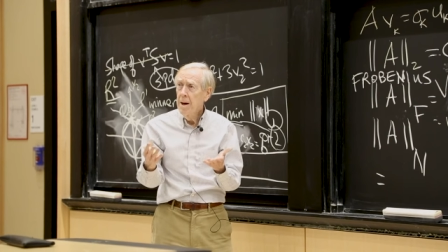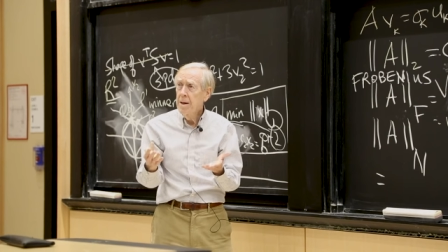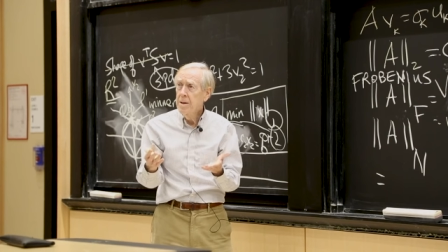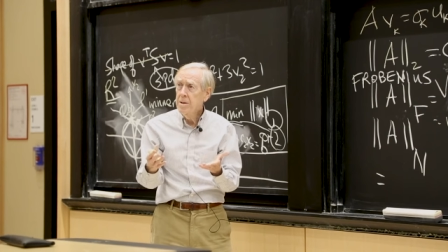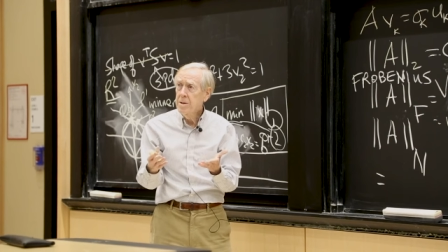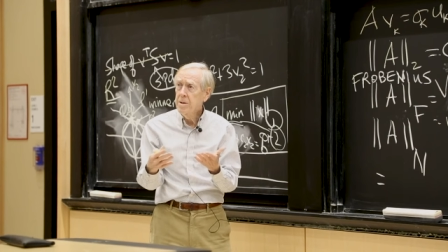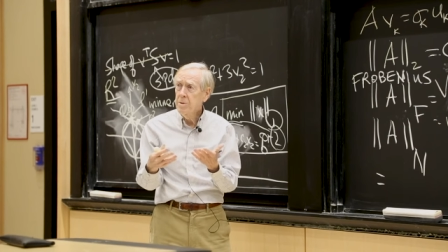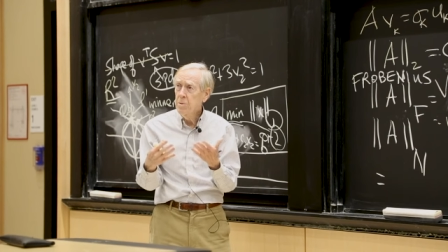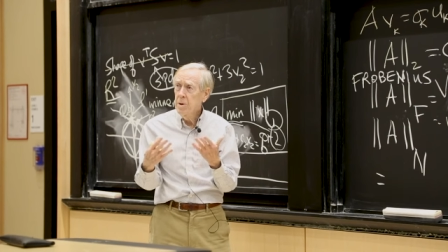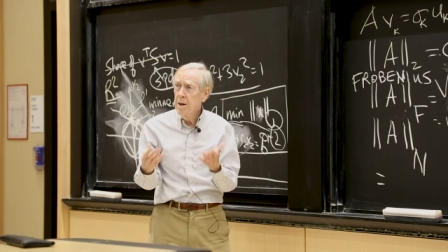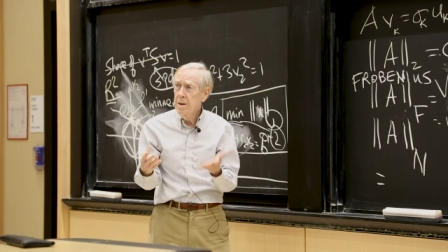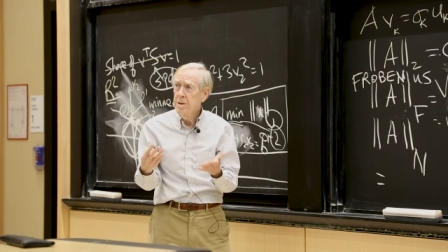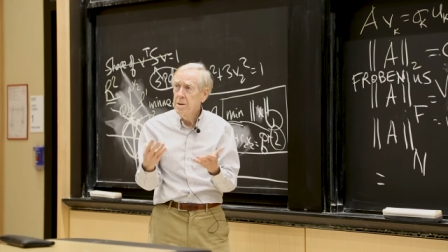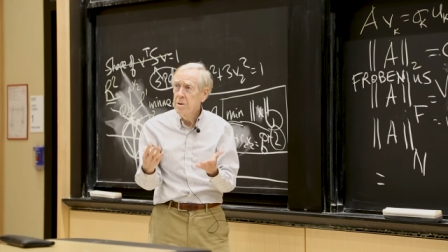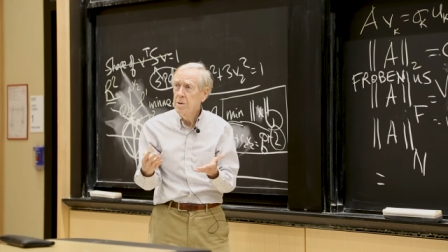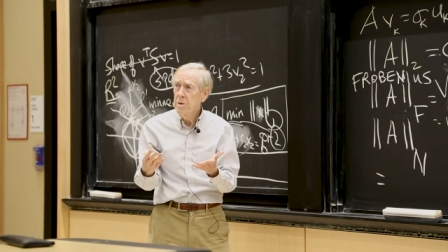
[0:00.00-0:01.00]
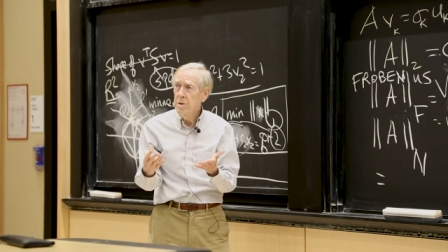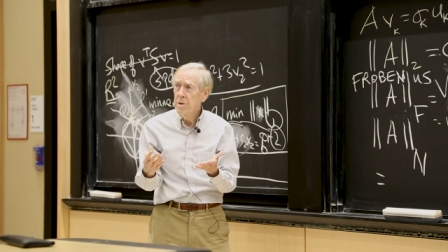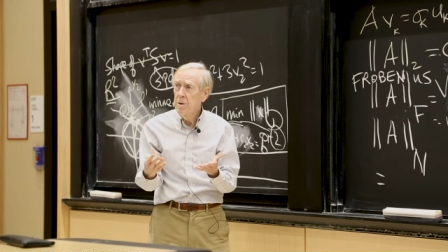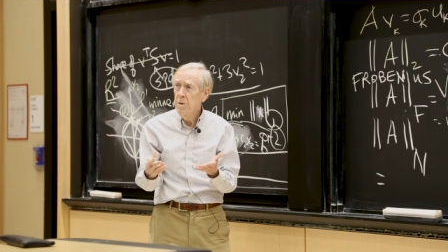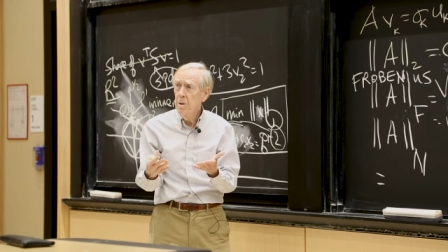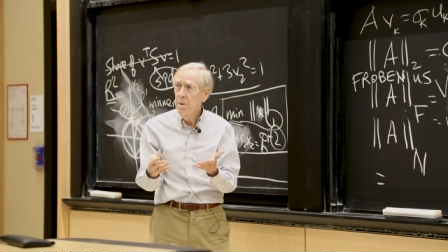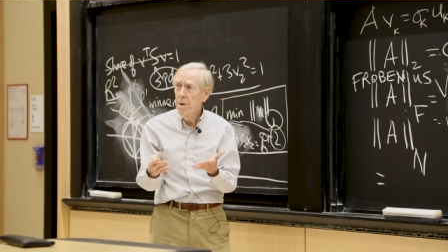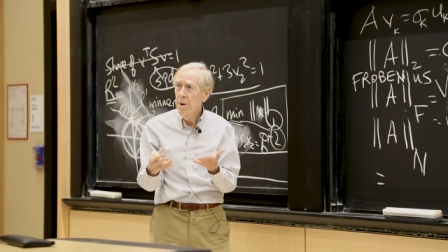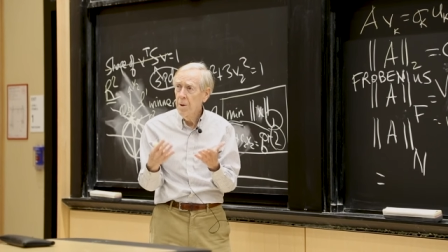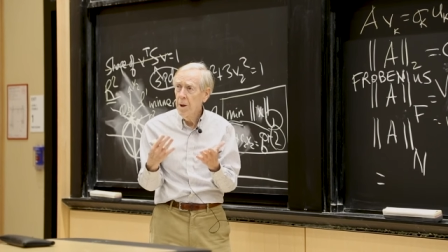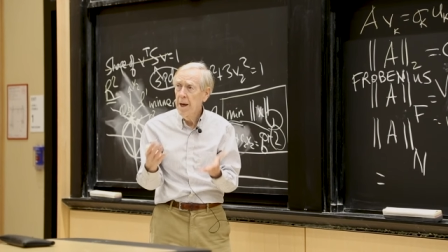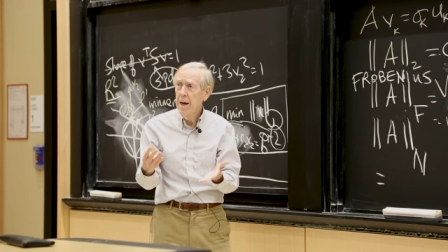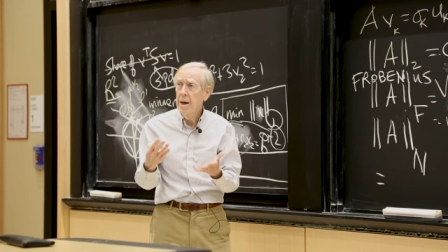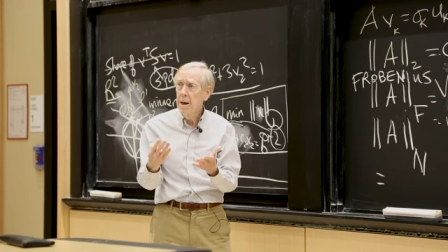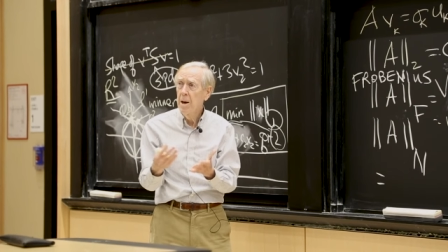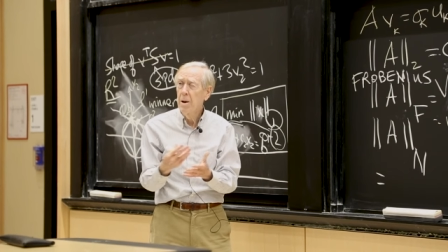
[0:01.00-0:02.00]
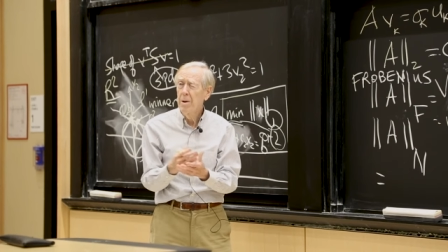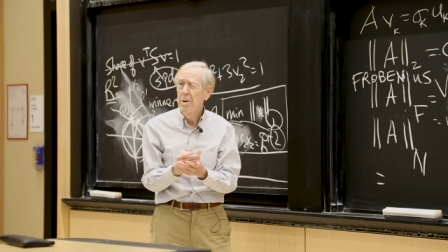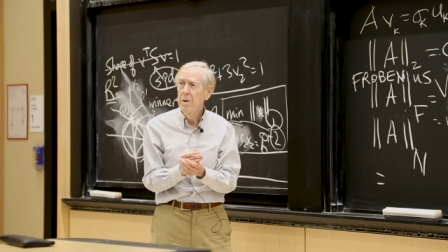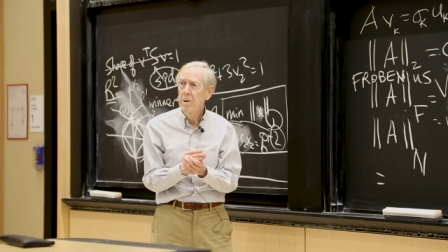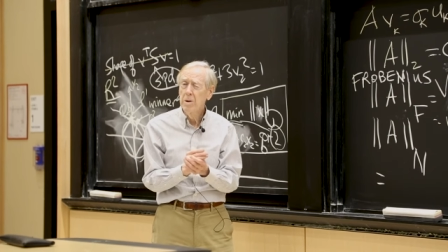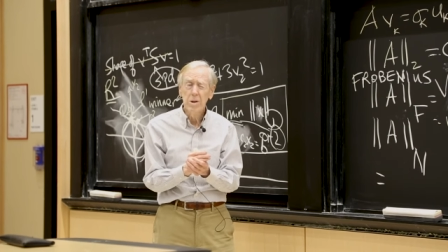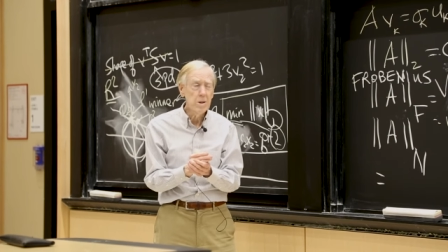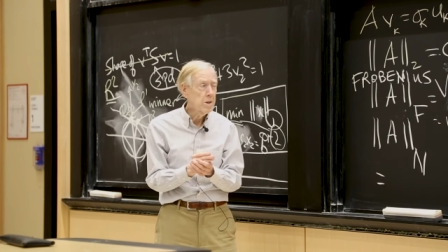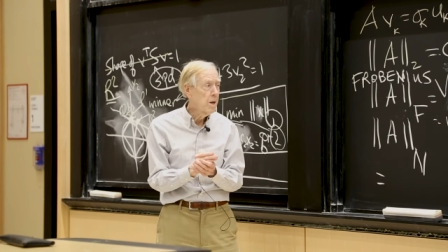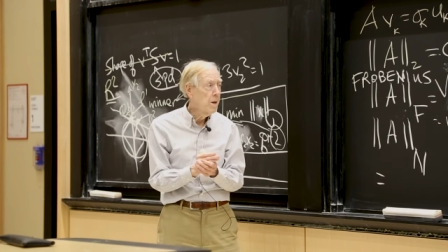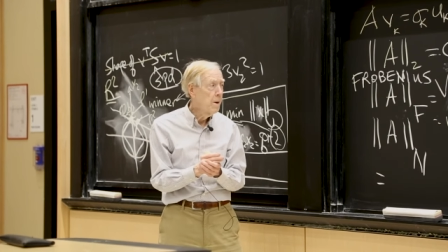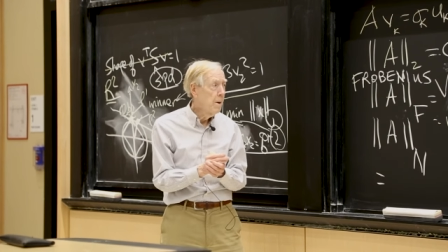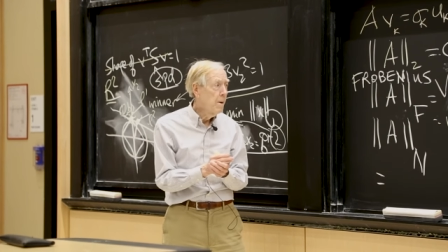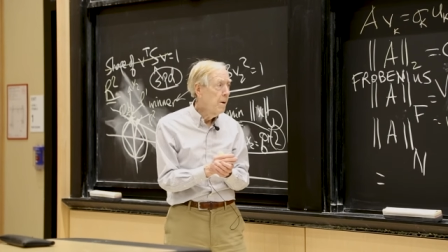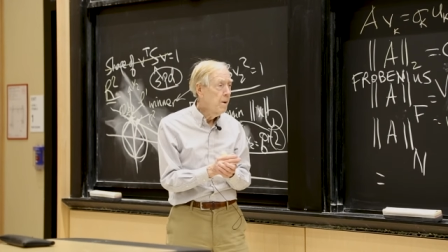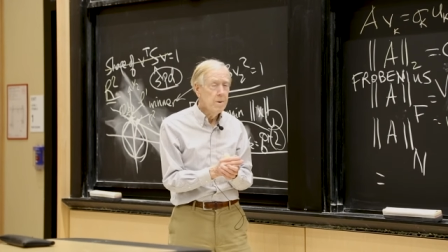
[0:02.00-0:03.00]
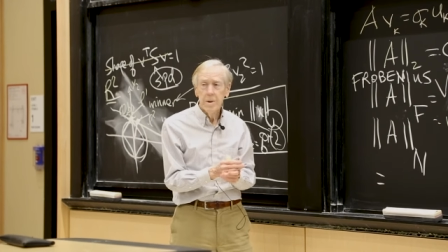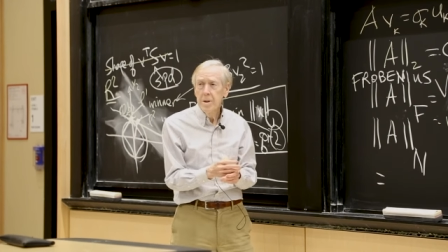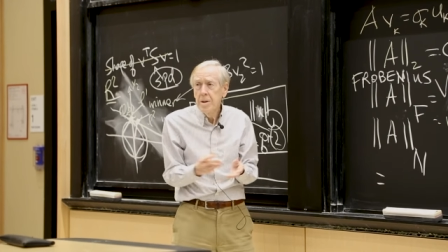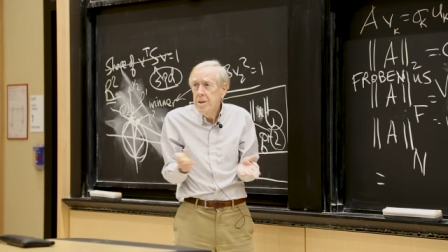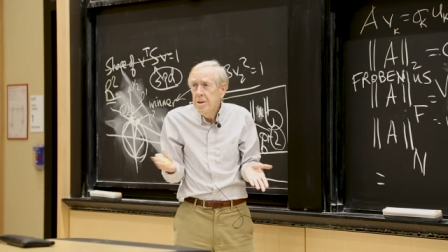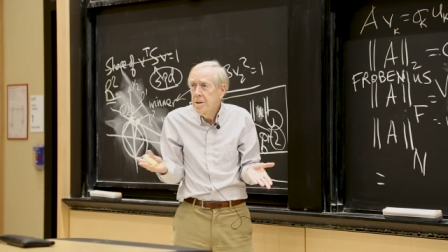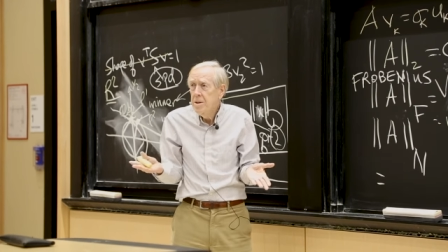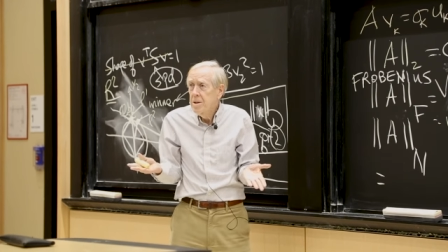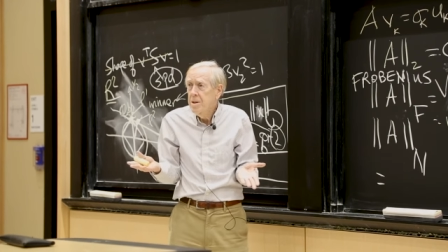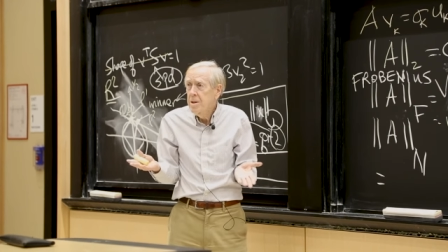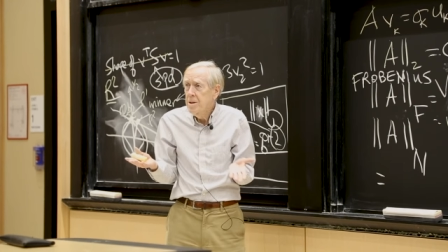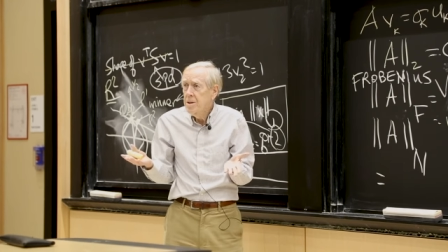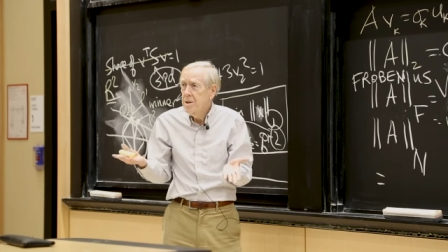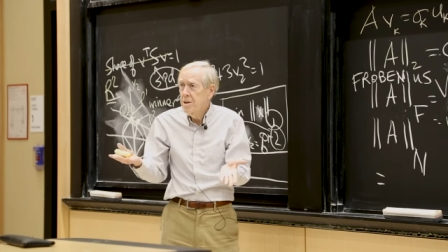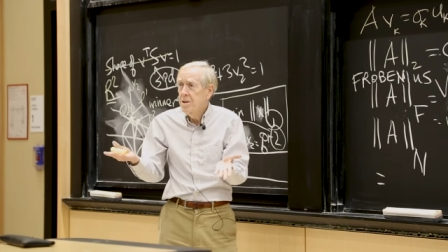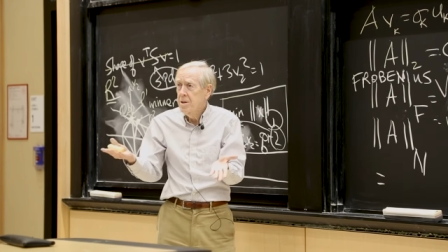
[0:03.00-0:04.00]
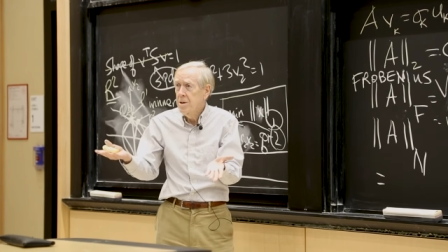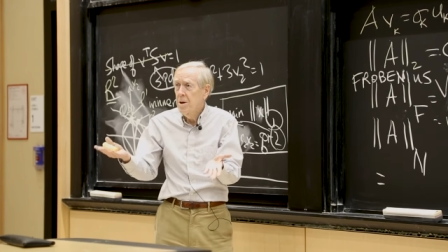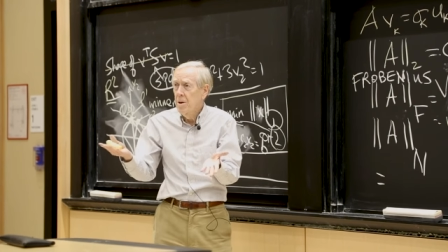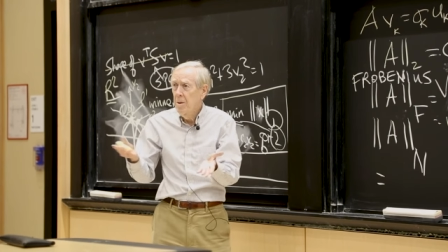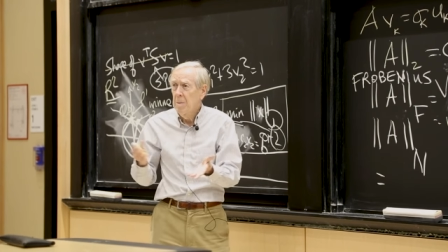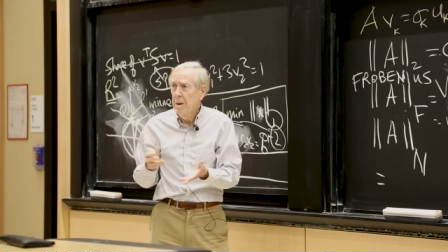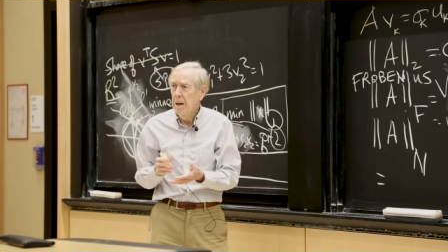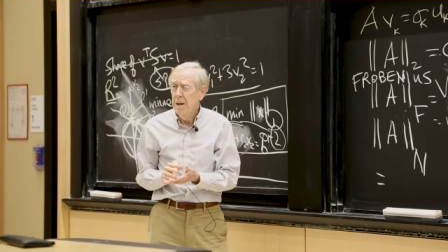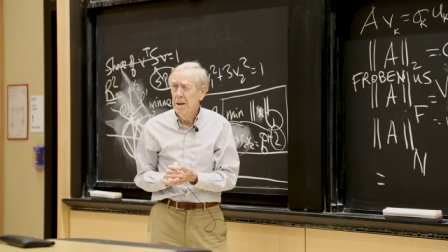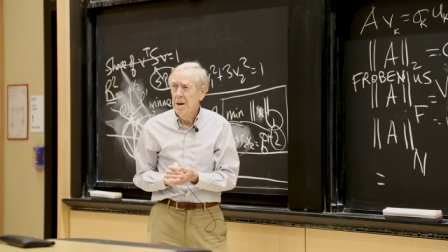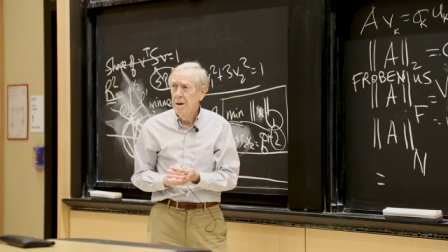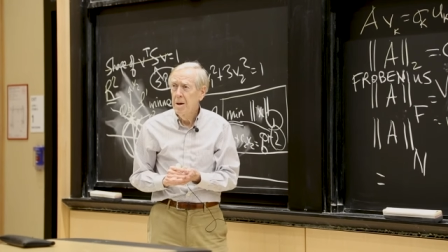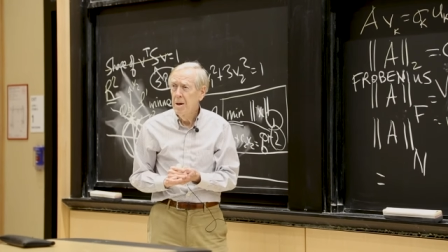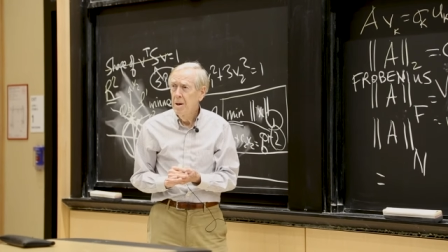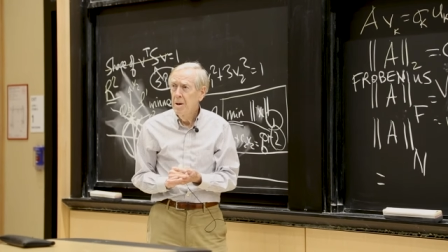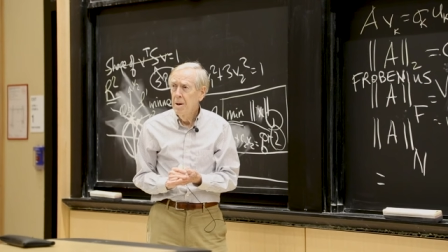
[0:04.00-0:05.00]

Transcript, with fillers: as, as the thing it learns? This, this is going to be the